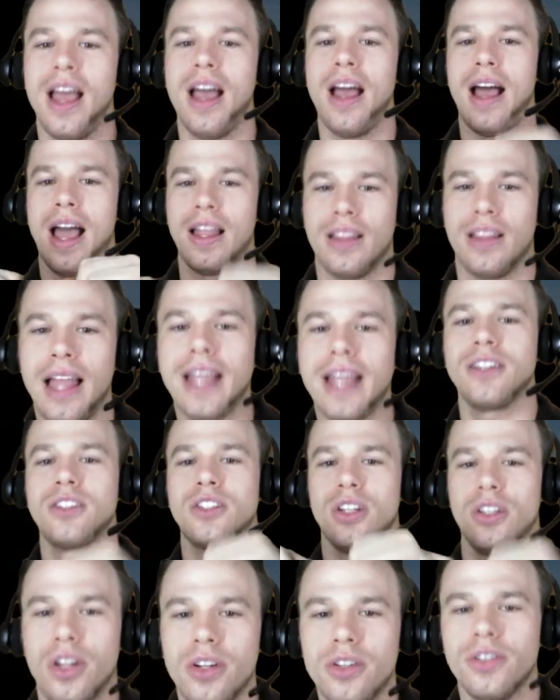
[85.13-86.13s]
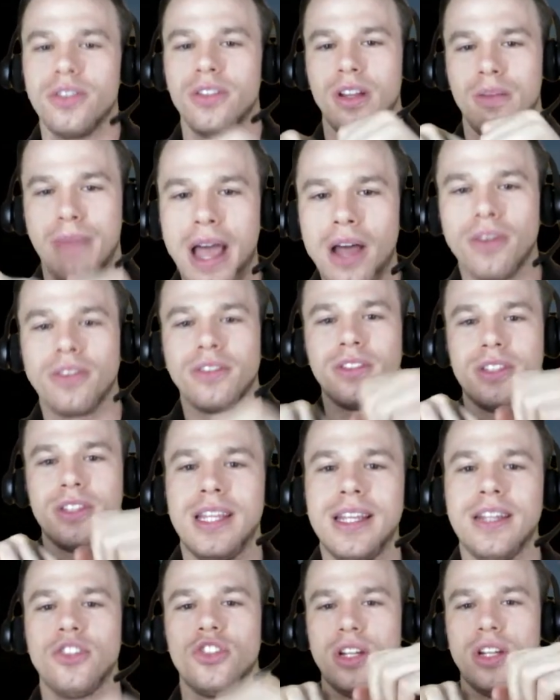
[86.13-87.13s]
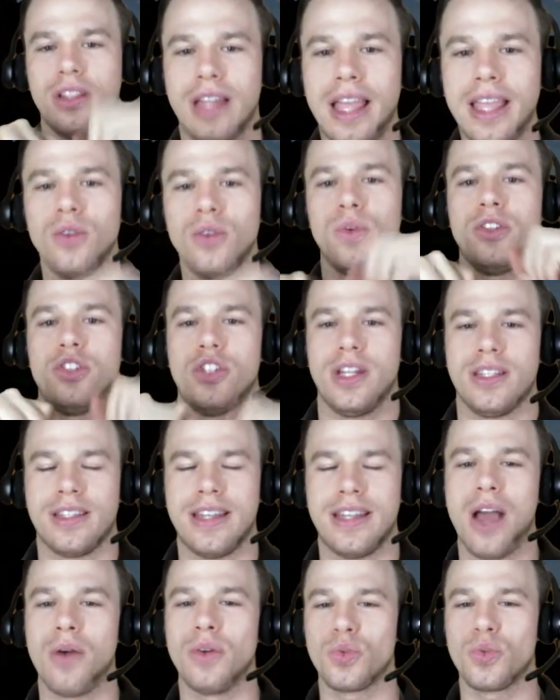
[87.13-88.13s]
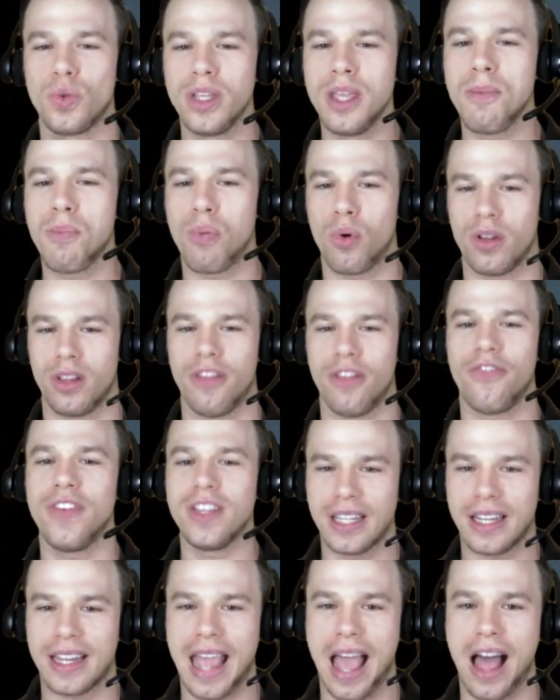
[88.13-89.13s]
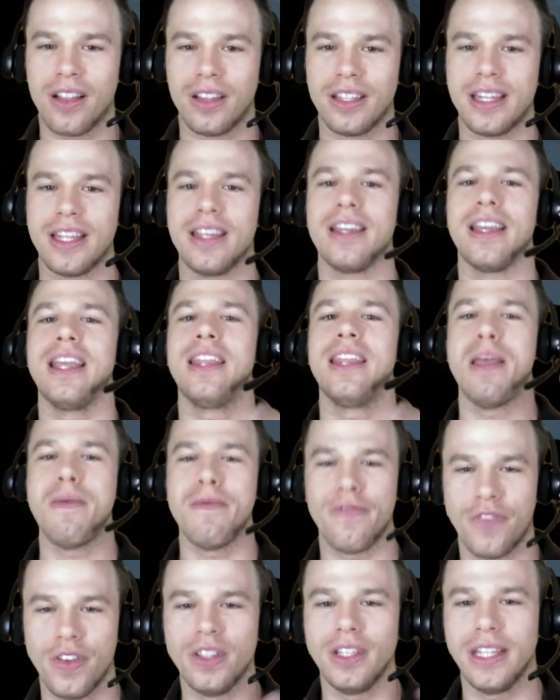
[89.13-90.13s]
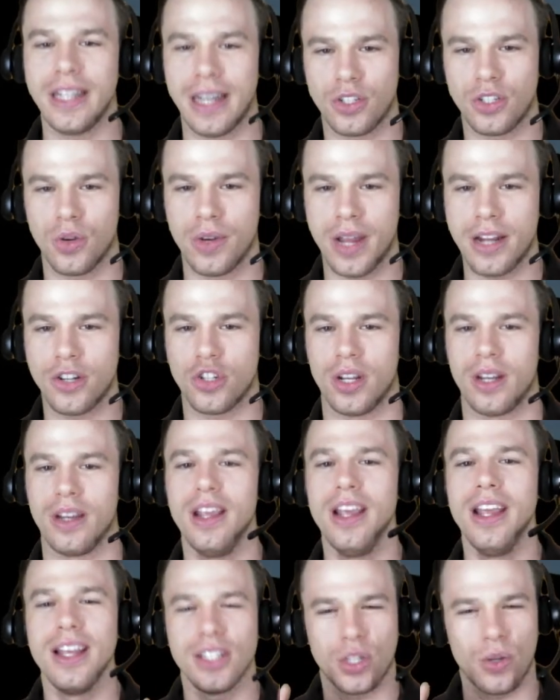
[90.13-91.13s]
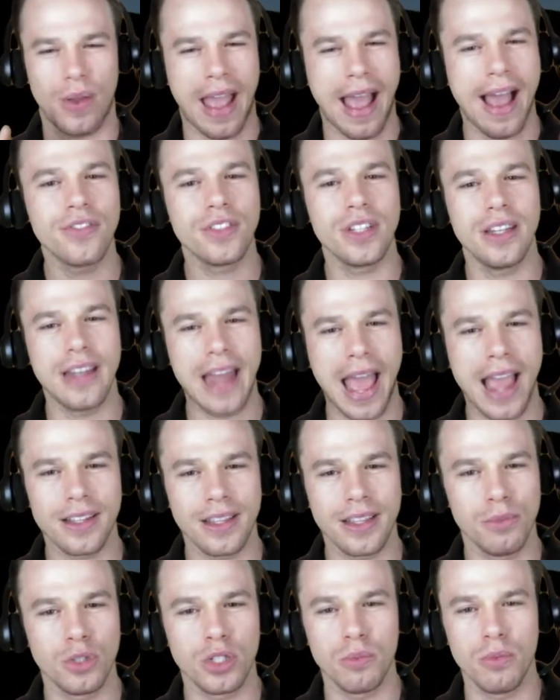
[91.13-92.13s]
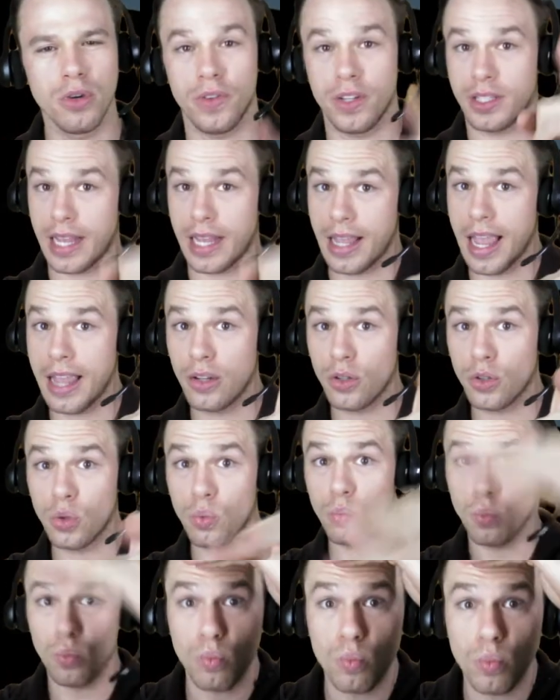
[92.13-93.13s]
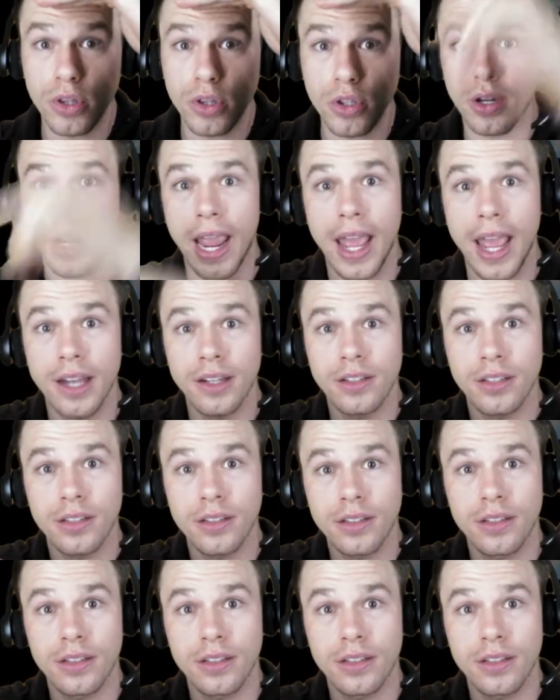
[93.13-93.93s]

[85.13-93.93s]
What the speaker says: I like to learn about teaching languages. Now it's really important the physicality and them feeling intonation. So you have to nag them to move. You say, yeah, you with your hand.